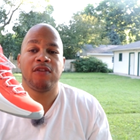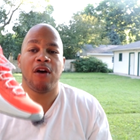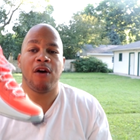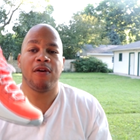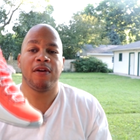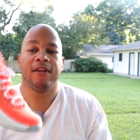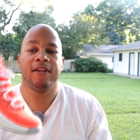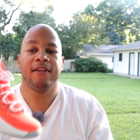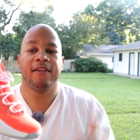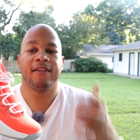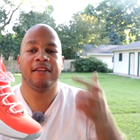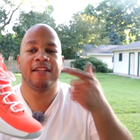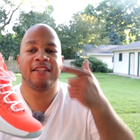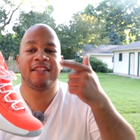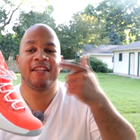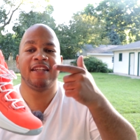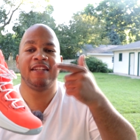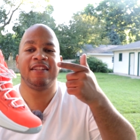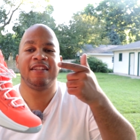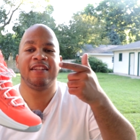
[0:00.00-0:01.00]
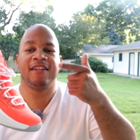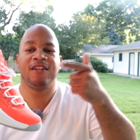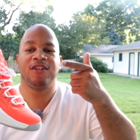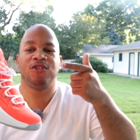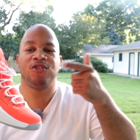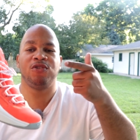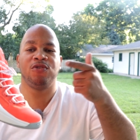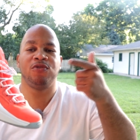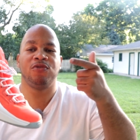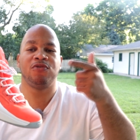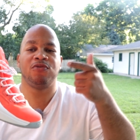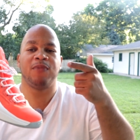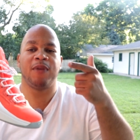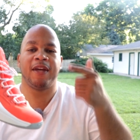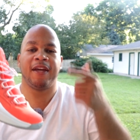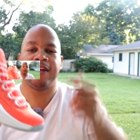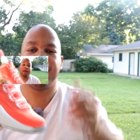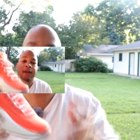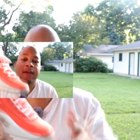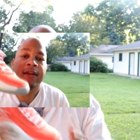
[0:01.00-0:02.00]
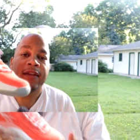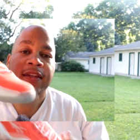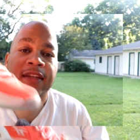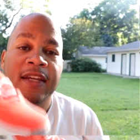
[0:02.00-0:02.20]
talking, let's get into these shoes, man.